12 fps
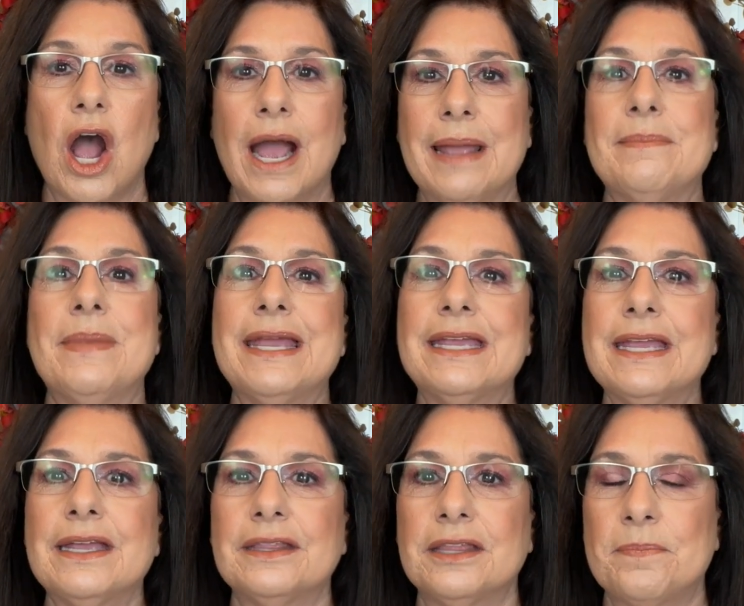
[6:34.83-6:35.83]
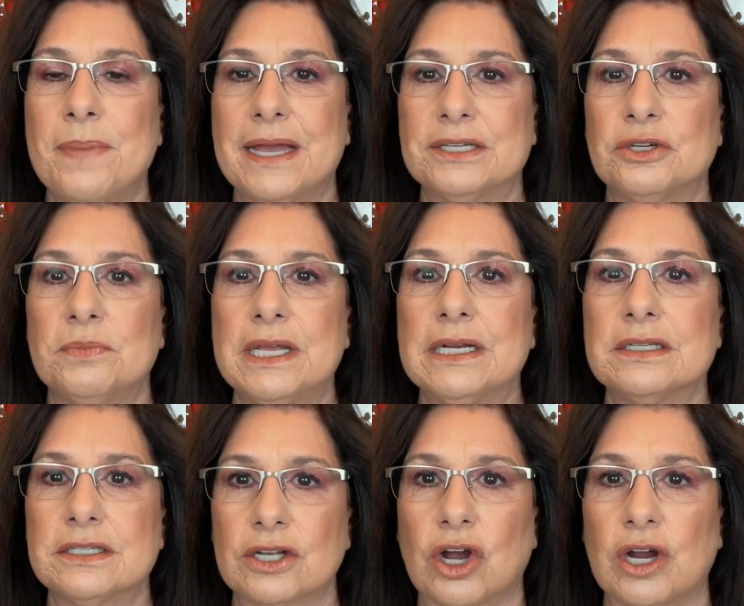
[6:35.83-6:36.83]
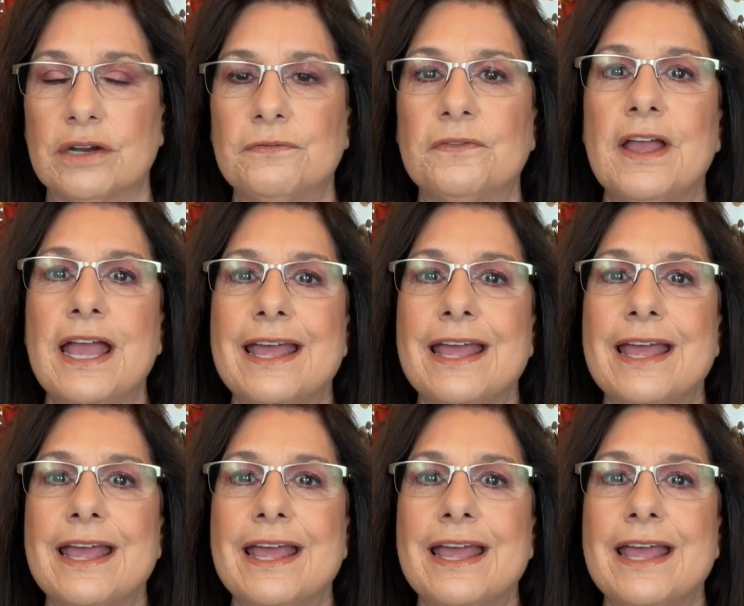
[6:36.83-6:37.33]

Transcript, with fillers: I'm making the pashmina scarf